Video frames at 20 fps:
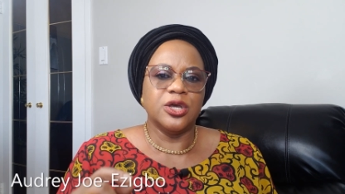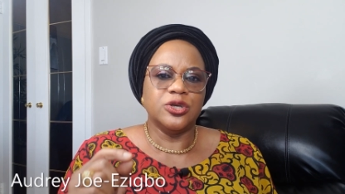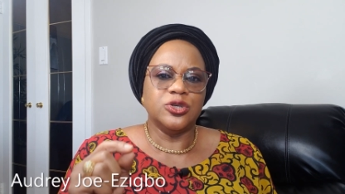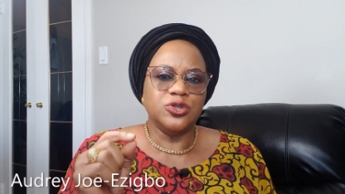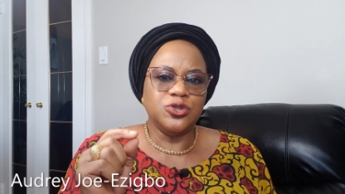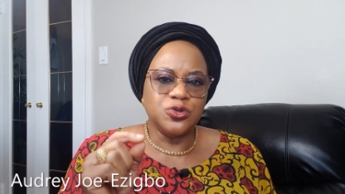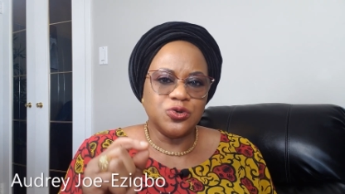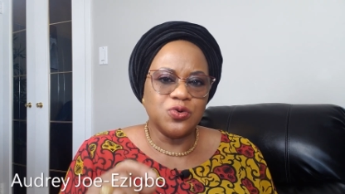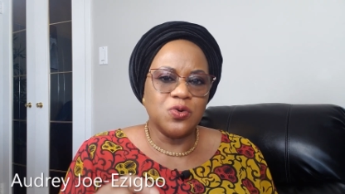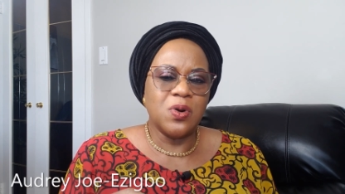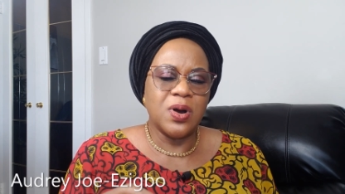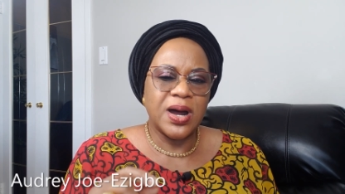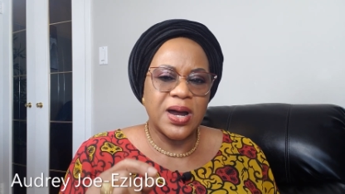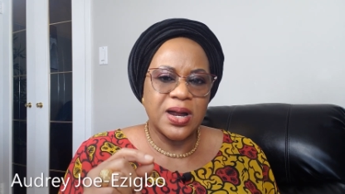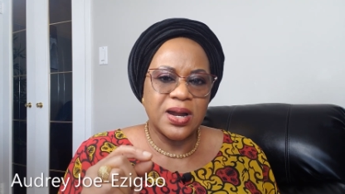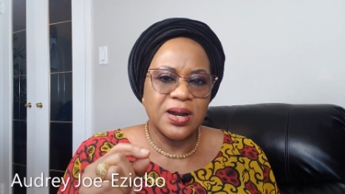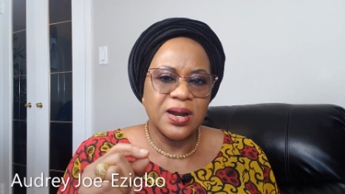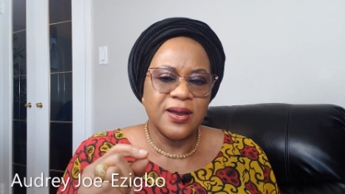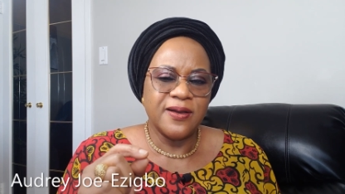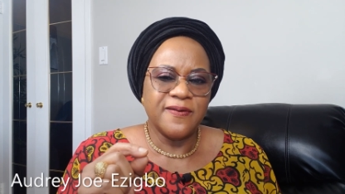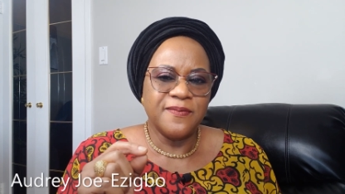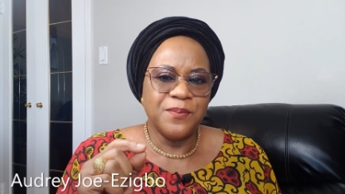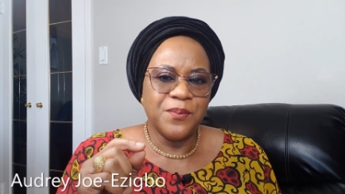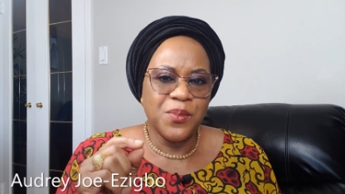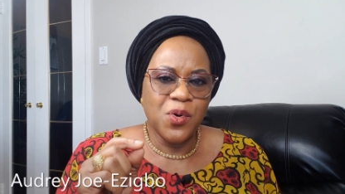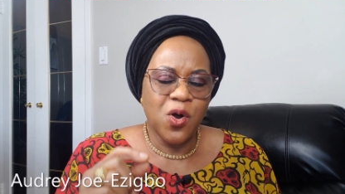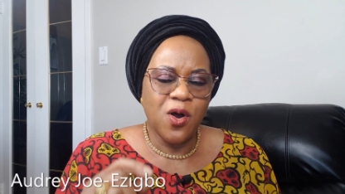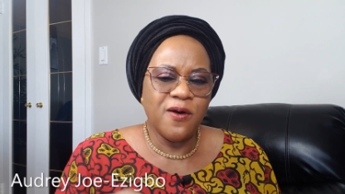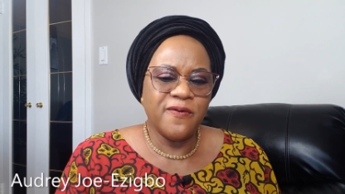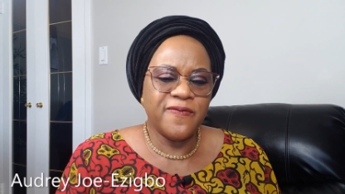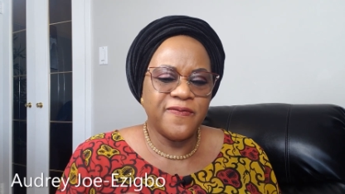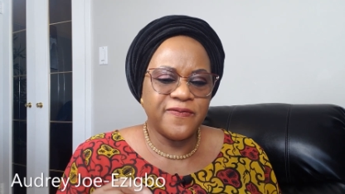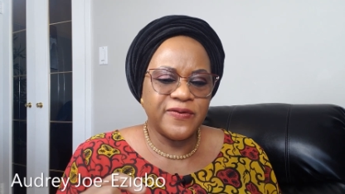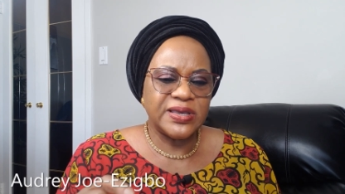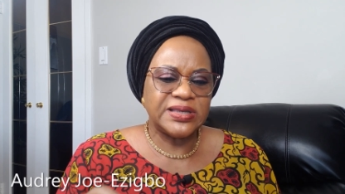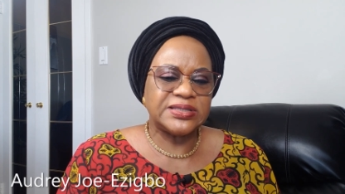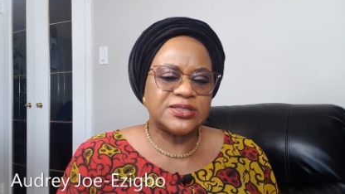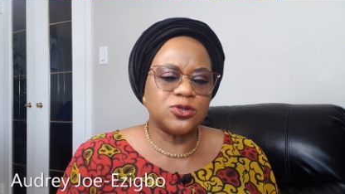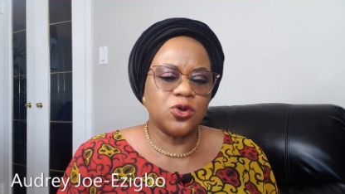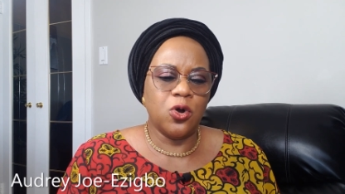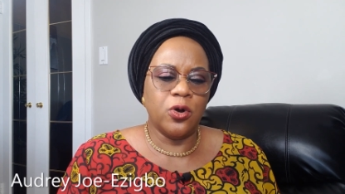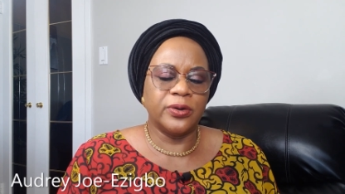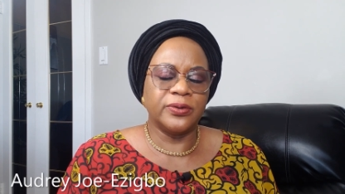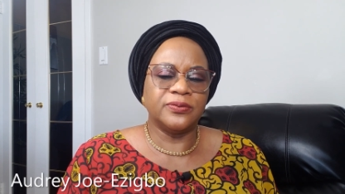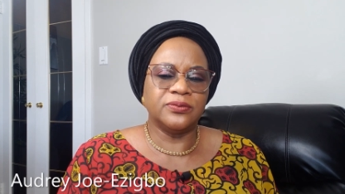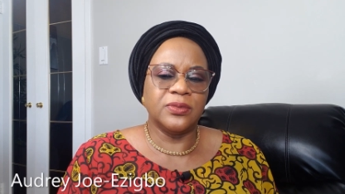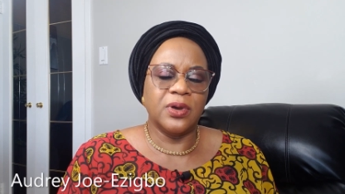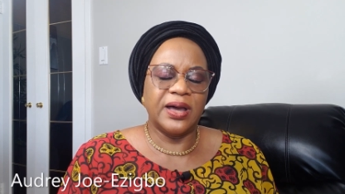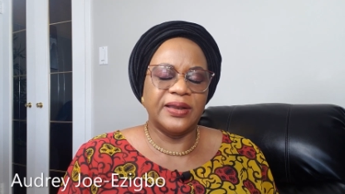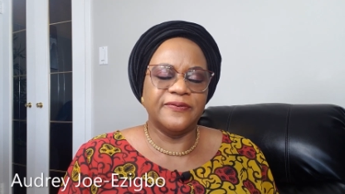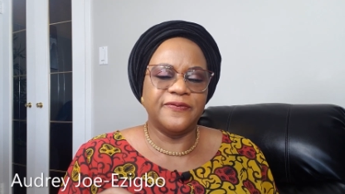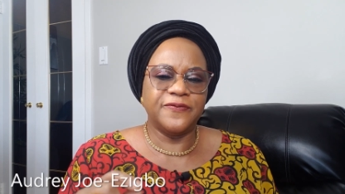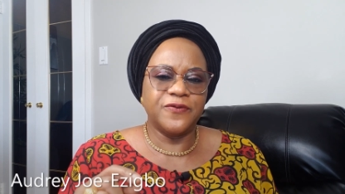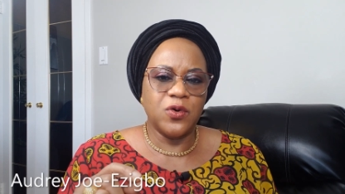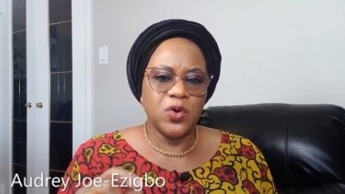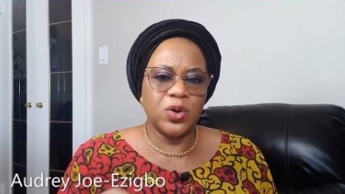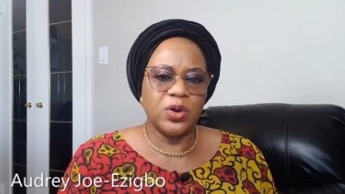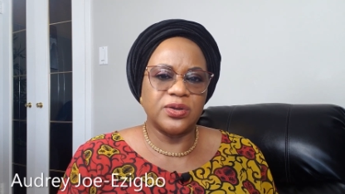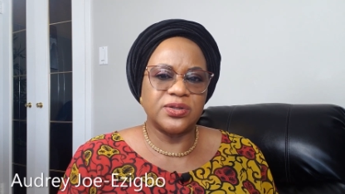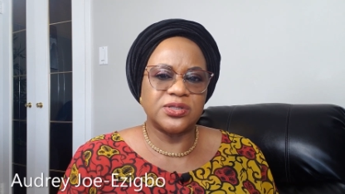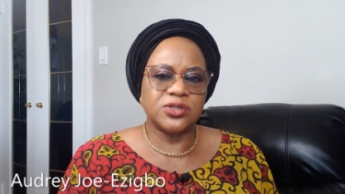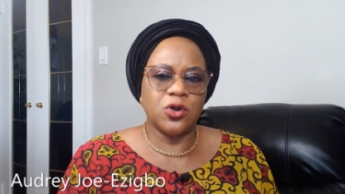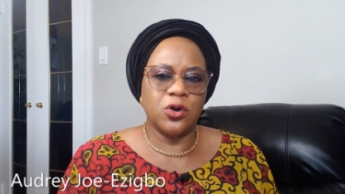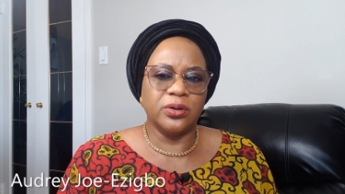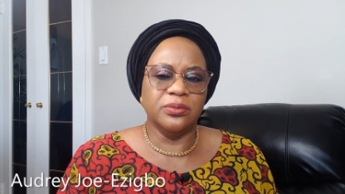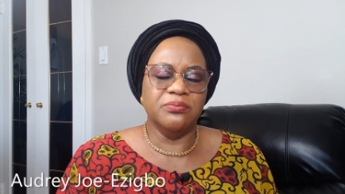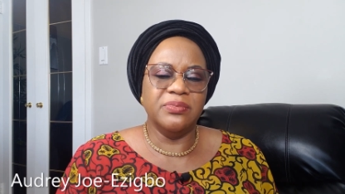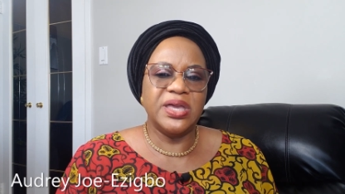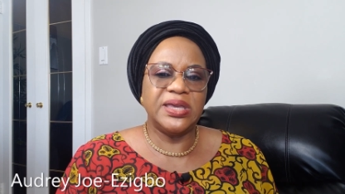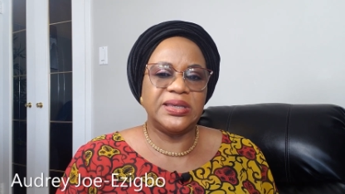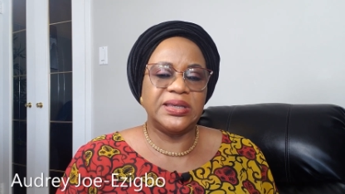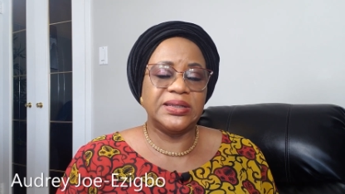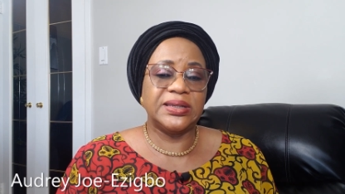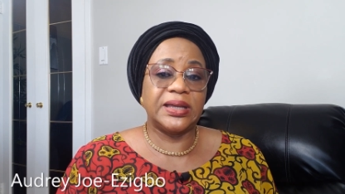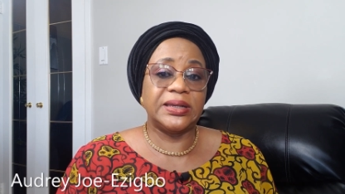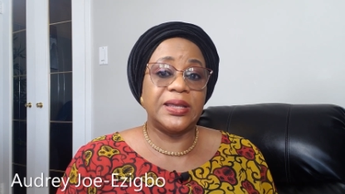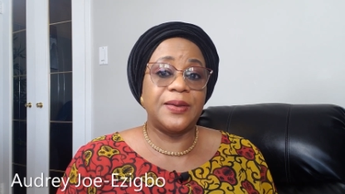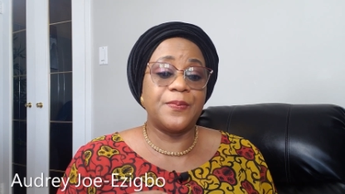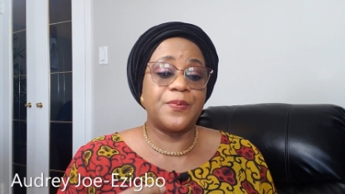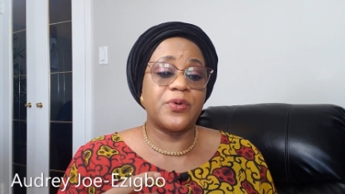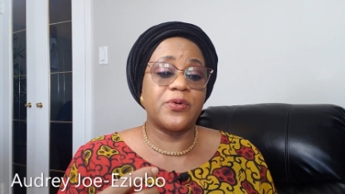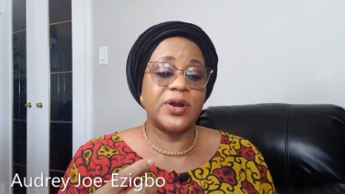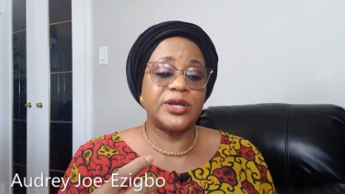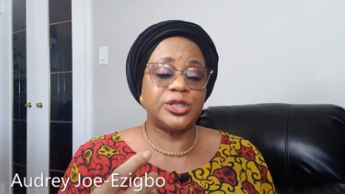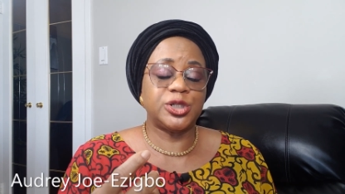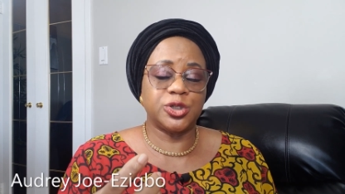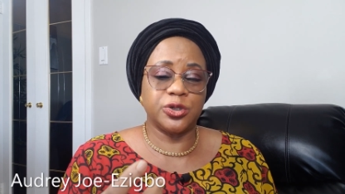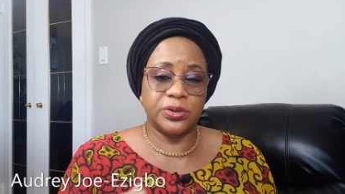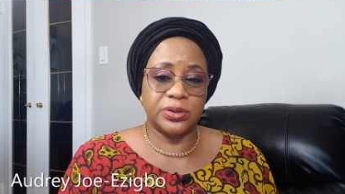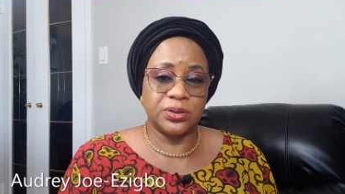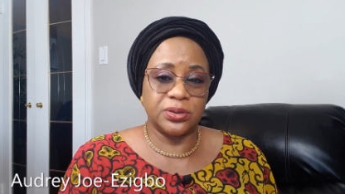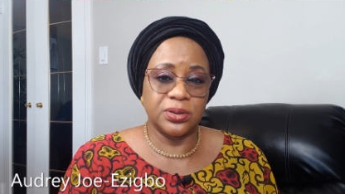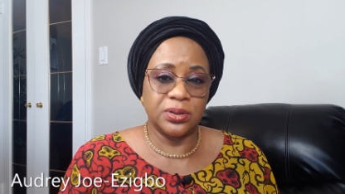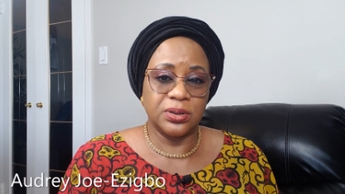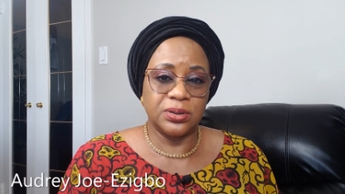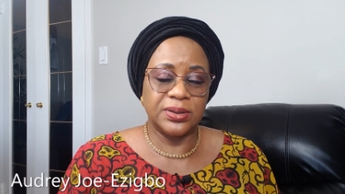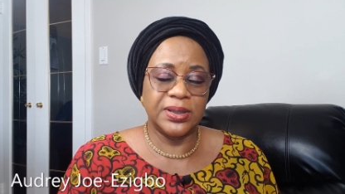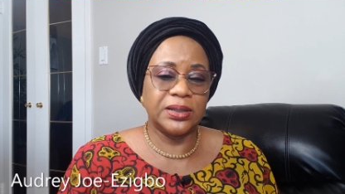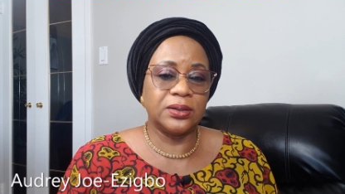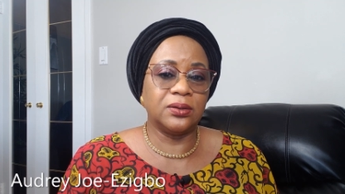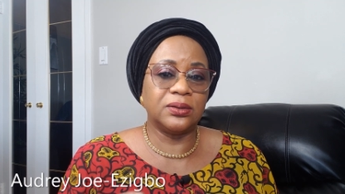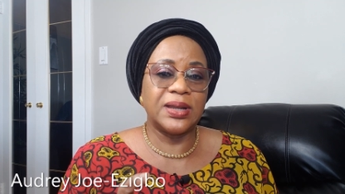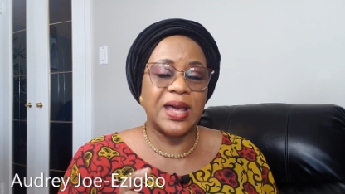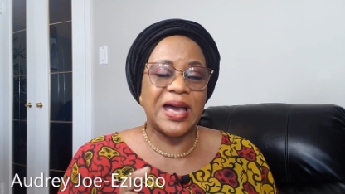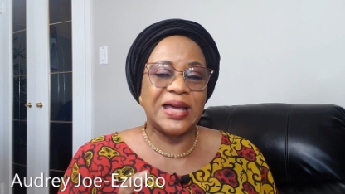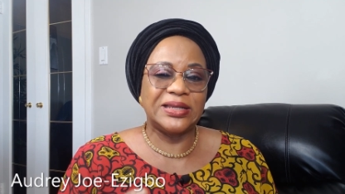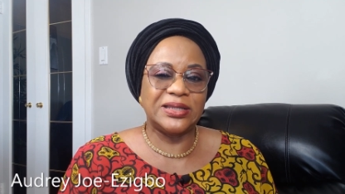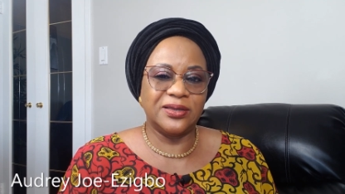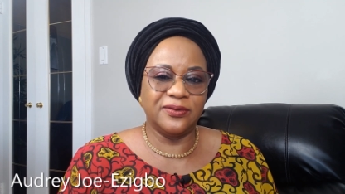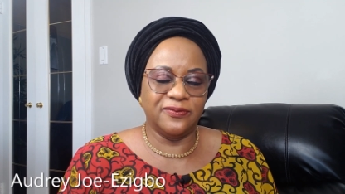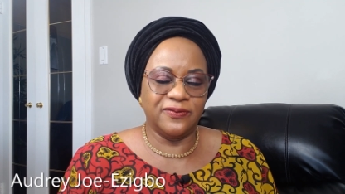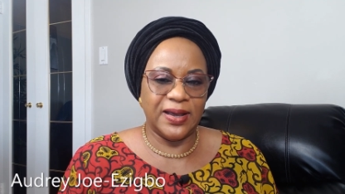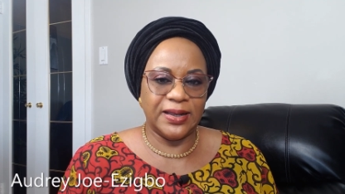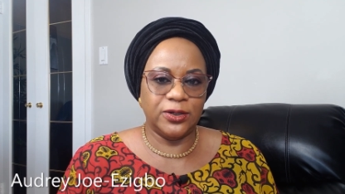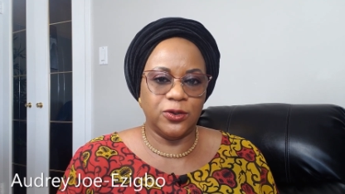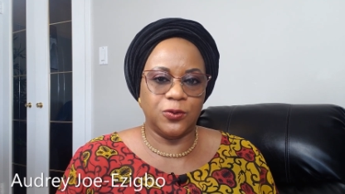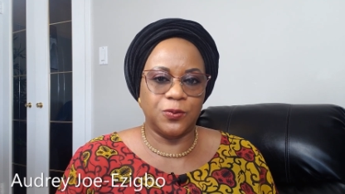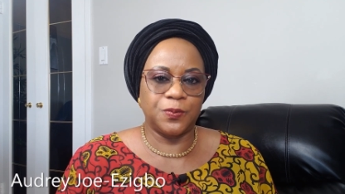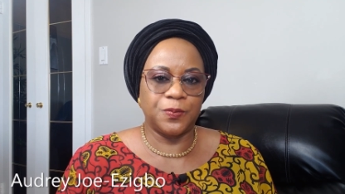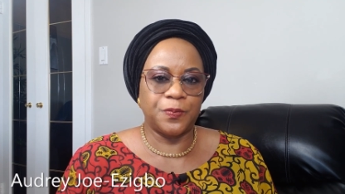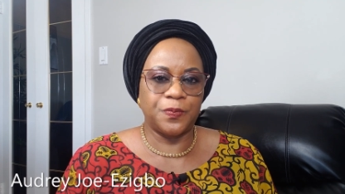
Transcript: you are more fixed on and focused on making an impression than on adding value.